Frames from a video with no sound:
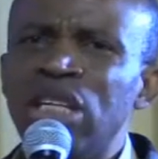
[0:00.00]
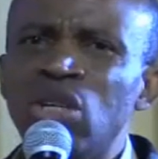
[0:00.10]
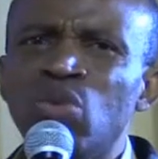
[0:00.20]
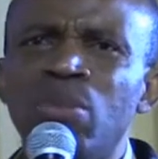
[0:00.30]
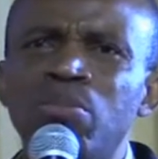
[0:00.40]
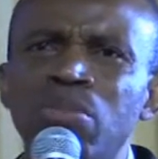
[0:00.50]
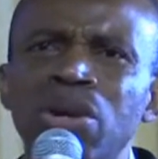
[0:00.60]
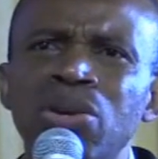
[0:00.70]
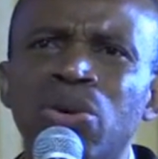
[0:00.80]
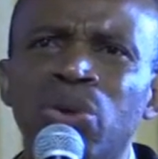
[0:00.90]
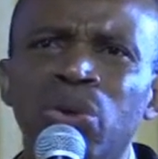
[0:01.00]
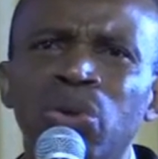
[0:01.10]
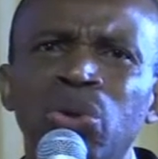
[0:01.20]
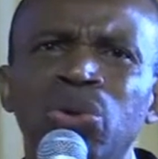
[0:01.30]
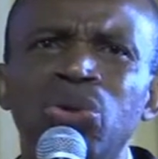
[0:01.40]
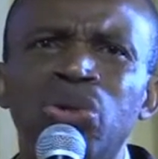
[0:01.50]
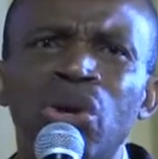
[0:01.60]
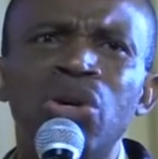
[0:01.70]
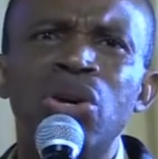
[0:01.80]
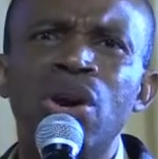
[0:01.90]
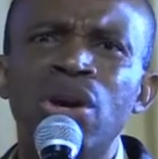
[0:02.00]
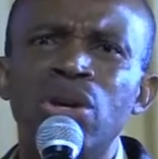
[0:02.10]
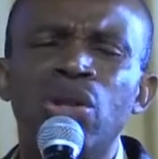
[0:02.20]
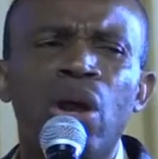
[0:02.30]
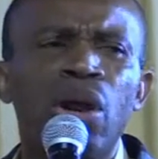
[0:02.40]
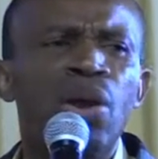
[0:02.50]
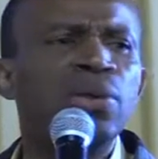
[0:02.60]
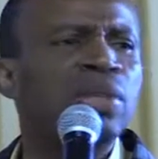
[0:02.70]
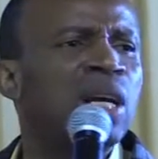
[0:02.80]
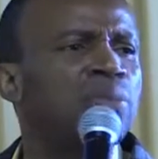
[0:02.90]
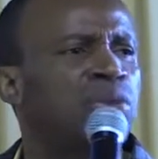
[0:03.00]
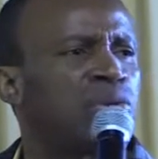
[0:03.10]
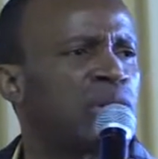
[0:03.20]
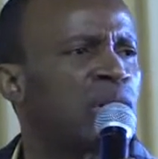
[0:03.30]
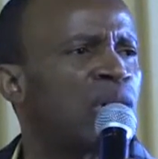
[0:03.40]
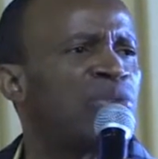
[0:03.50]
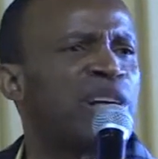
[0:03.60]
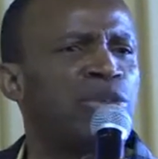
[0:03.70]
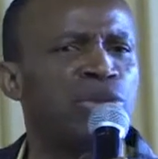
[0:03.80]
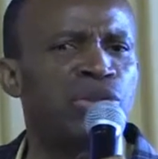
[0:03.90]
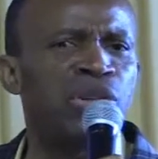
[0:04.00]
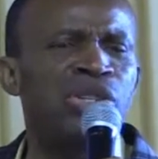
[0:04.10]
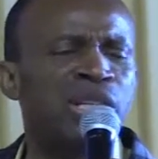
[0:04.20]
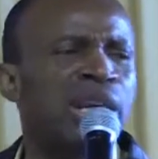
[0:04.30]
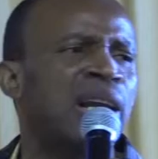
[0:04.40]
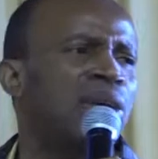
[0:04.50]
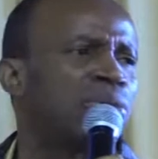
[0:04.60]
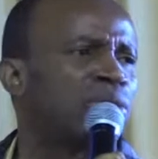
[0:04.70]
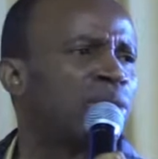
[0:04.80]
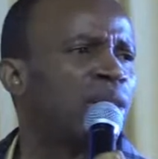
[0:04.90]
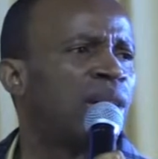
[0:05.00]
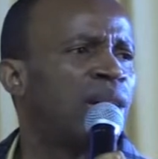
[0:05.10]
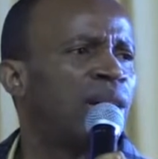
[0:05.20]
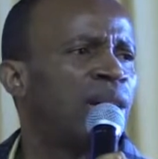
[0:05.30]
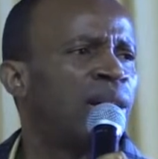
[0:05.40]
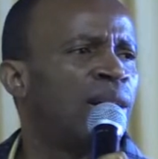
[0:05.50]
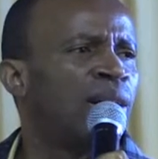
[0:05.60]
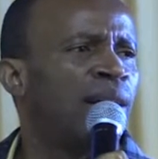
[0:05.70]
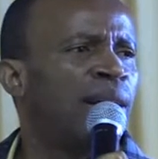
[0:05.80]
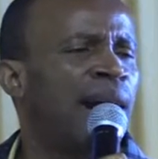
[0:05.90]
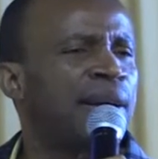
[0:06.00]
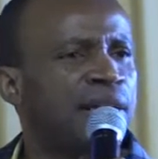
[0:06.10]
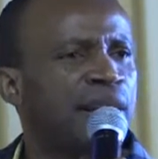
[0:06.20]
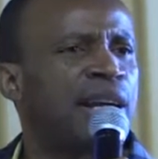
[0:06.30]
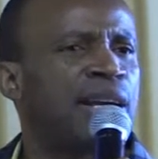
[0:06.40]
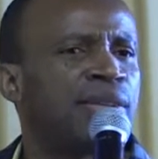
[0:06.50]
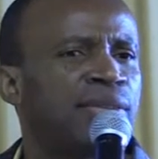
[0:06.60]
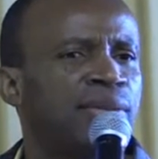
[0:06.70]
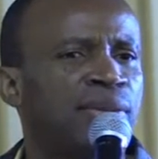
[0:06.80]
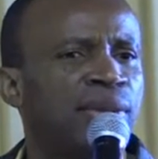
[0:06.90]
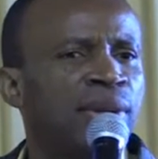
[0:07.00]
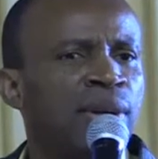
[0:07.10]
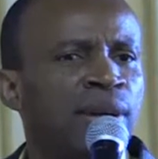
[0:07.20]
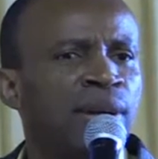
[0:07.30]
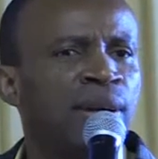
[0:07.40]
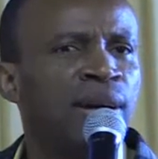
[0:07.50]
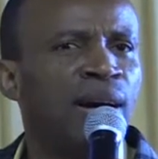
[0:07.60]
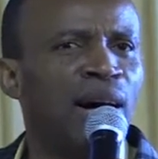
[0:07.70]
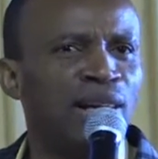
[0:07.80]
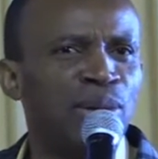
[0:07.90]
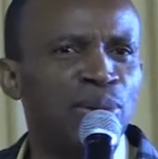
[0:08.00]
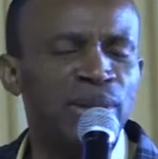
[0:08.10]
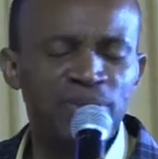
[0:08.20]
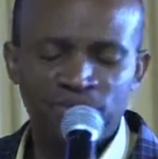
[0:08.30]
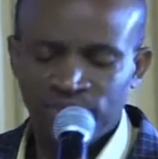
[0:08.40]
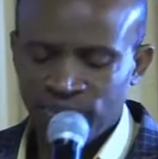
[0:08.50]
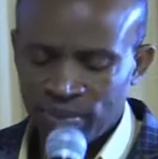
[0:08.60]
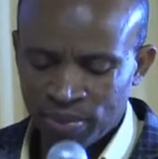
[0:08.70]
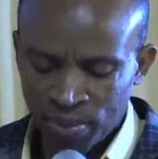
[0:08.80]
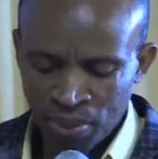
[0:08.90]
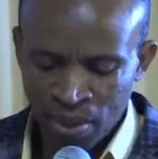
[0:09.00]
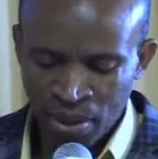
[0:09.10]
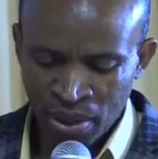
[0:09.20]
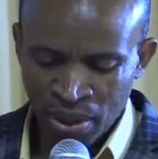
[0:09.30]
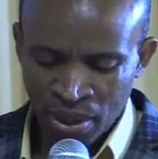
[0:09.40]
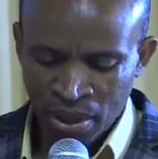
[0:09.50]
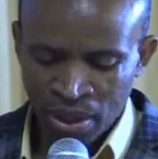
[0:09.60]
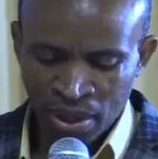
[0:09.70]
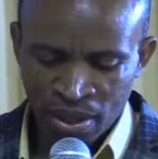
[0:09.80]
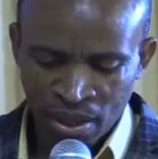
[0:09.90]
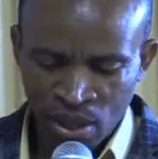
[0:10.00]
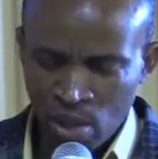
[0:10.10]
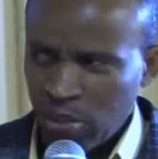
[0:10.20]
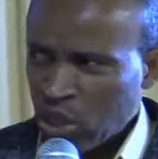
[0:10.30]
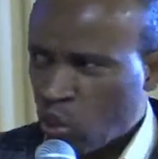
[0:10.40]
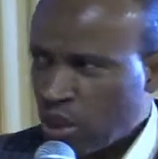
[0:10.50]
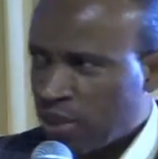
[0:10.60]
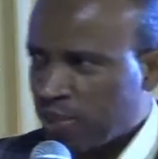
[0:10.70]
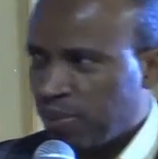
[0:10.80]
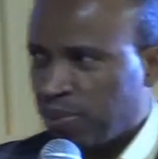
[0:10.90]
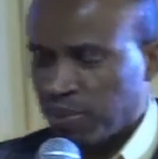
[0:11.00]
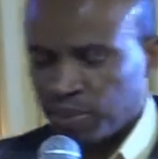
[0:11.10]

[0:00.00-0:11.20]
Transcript: when you are made whole, you don't need a long time to recover. You just get out and get in. Hallelujah. Hallelujah. Numbers what?